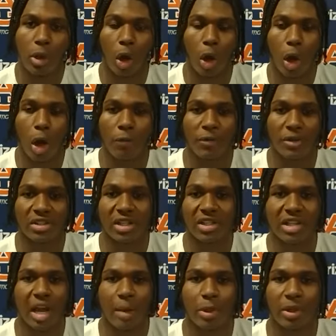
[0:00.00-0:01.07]
On offense,
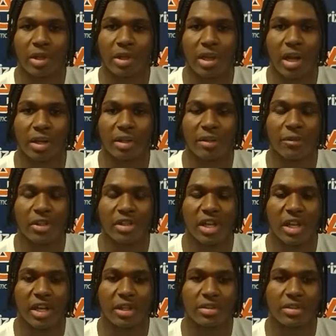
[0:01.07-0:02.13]
let's not put it in our defense
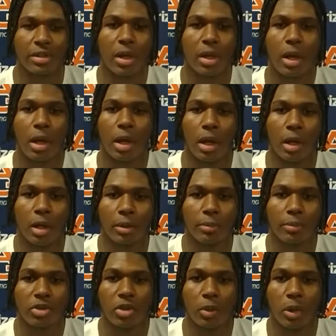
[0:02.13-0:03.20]
hands
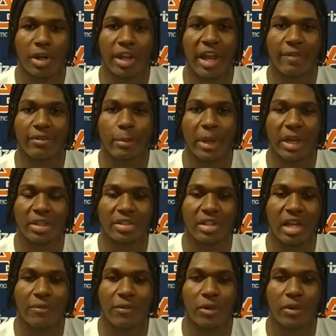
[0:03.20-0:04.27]
to where they have to make a
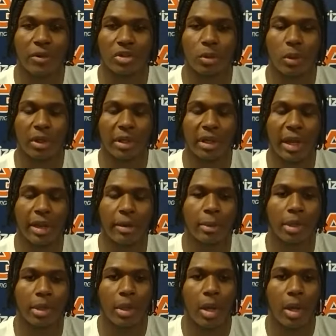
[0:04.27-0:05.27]
stop for us to win the game.